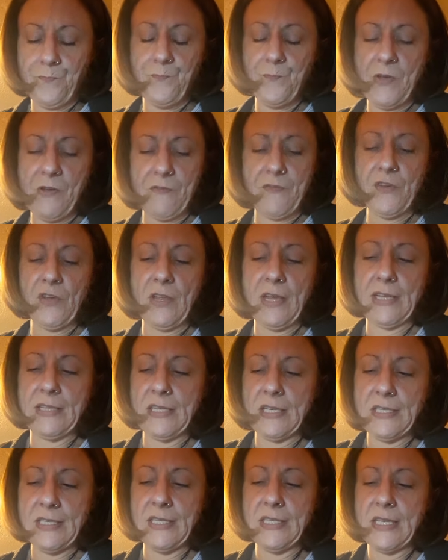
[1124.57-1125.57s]
I feel like
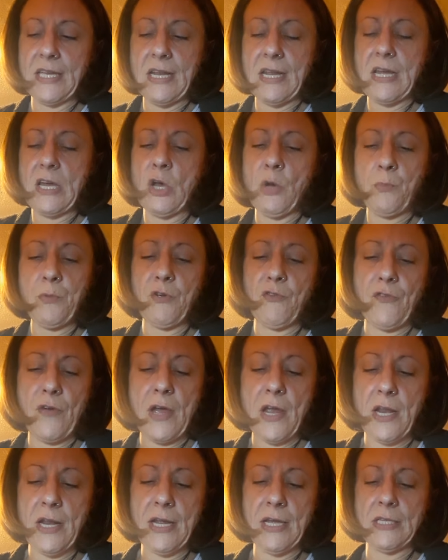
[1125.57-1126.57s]
this is going to help your
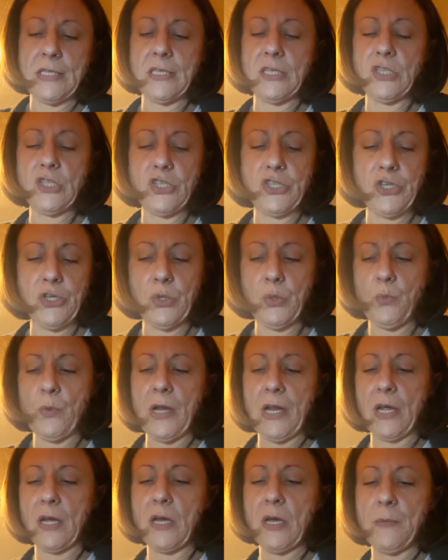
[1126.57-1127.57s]
finances, too,
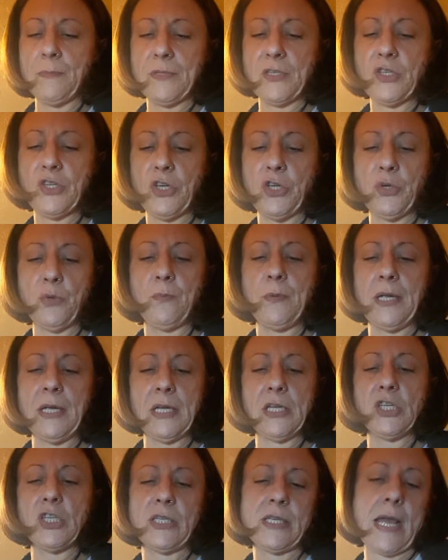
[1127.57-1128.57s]
when it comes to you
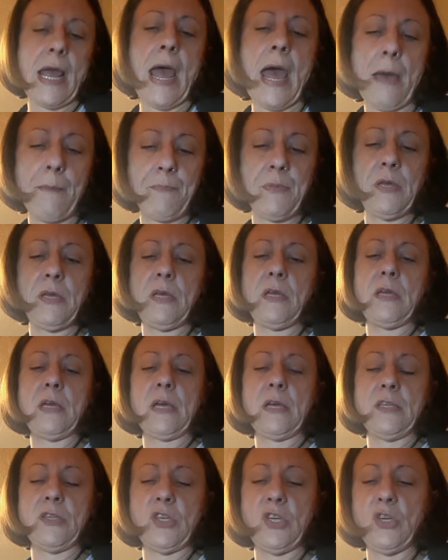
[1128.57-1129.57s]
being just happy,
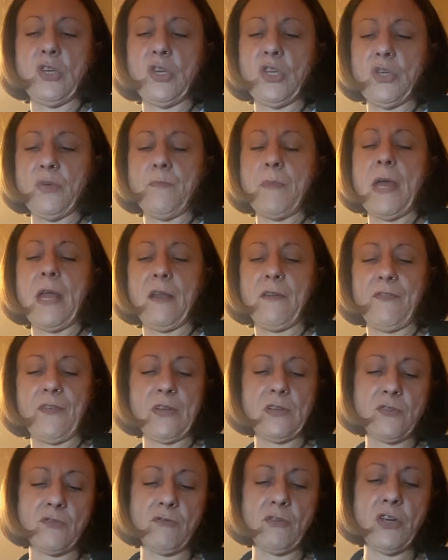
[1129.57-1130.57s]
because you
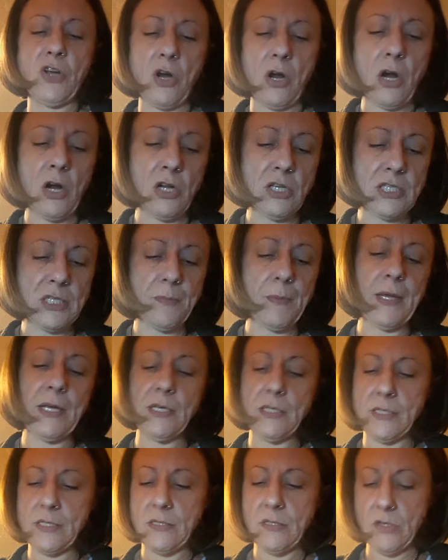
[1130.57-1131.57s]
manifest through your heart
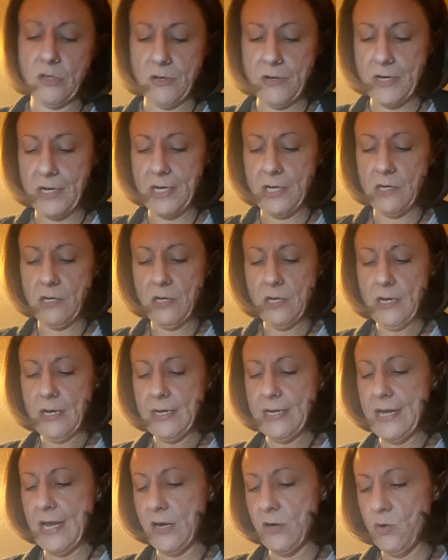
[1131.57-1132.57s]
space, all right?
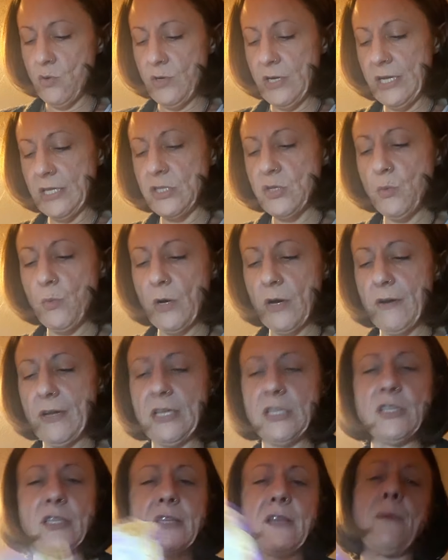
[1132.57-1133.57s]
Yeah, no need to worry.
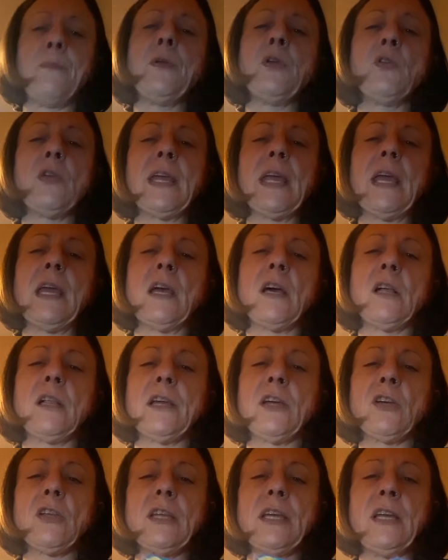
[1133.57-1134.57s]
Just communicate
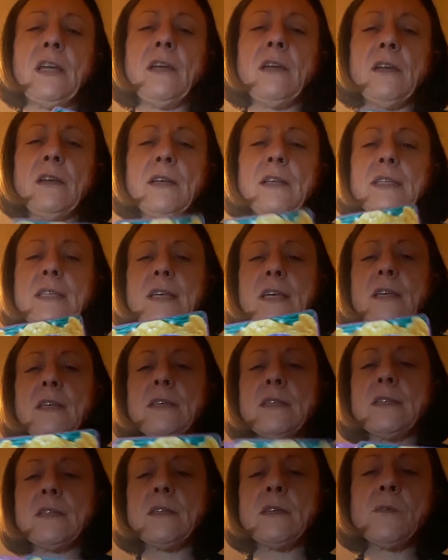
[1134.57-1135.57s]
clearly, it
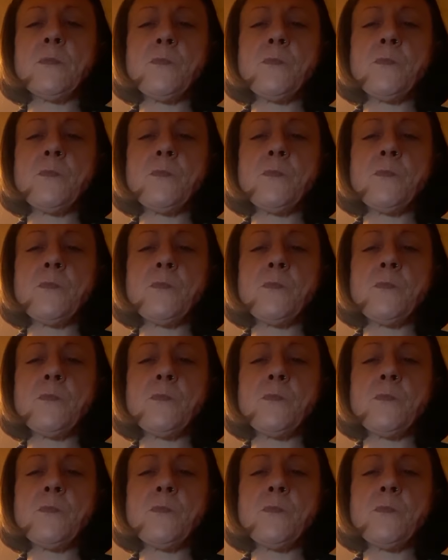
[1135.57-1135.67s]
says.